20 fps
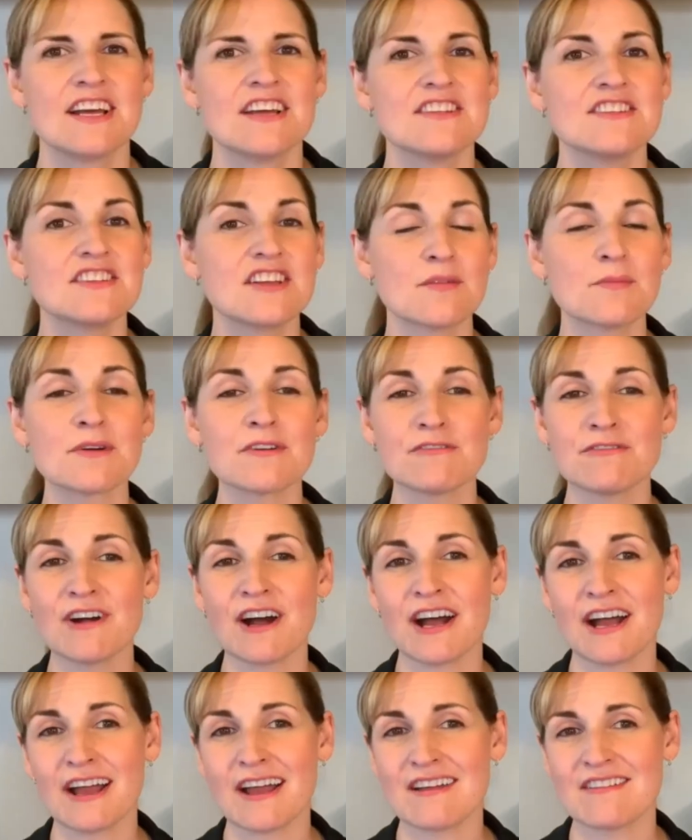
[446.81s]
Number
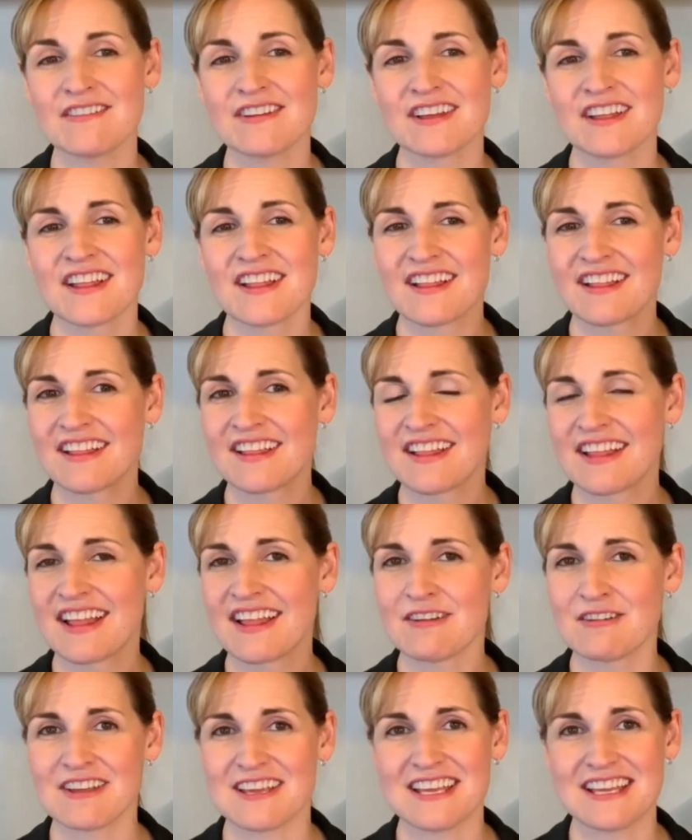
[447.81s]
5
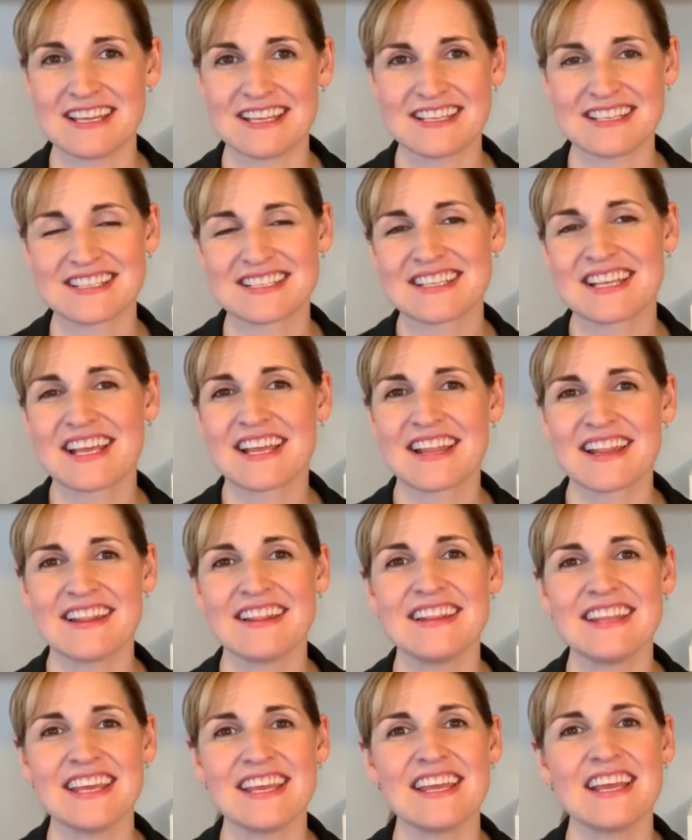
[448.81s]
is
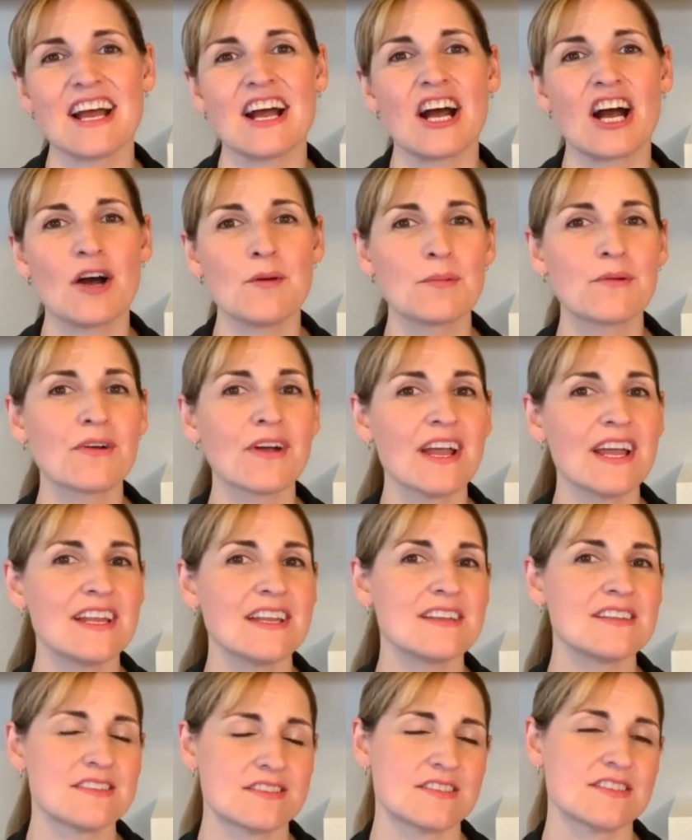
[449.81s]
the
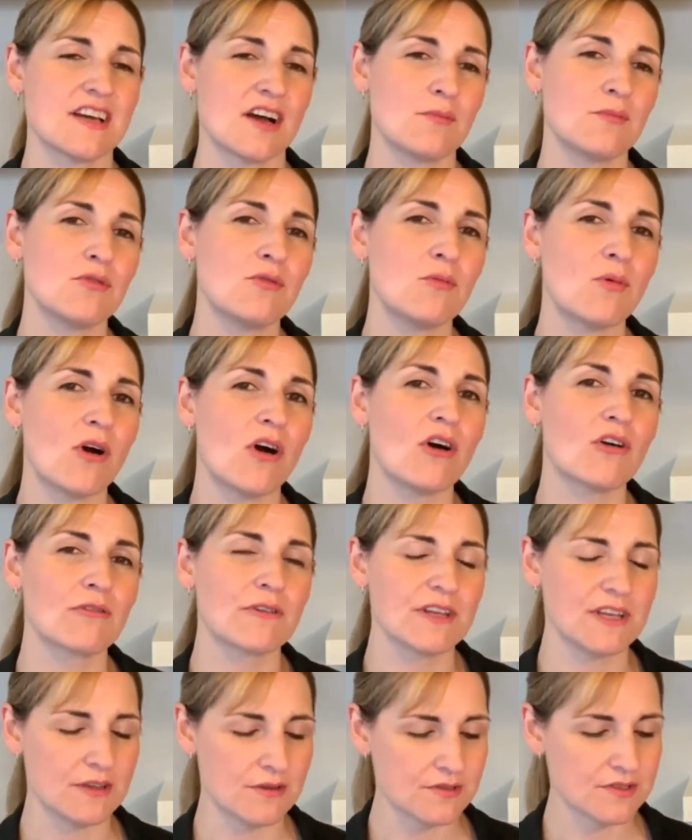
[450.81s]
upgraded double wall
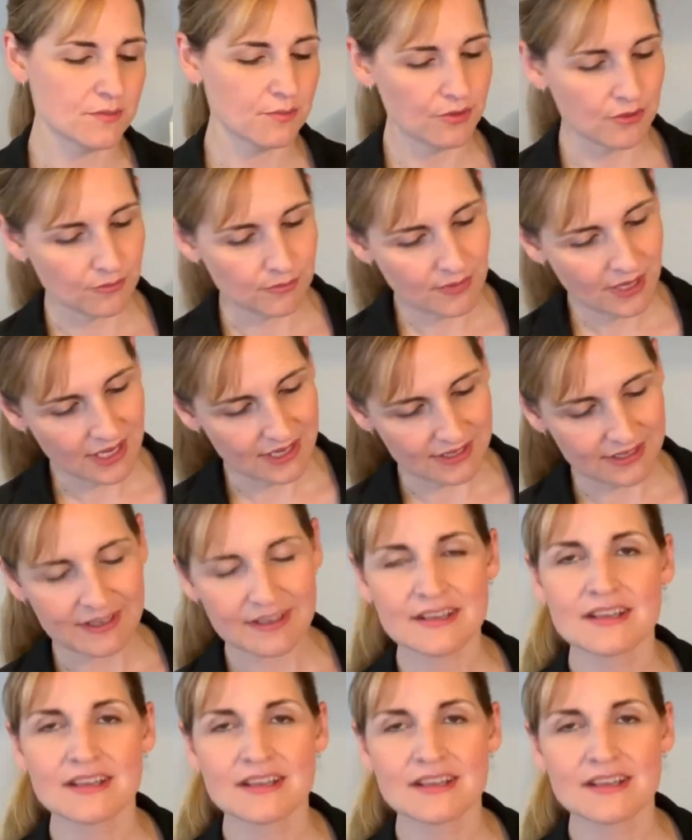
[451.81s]
reusable mug.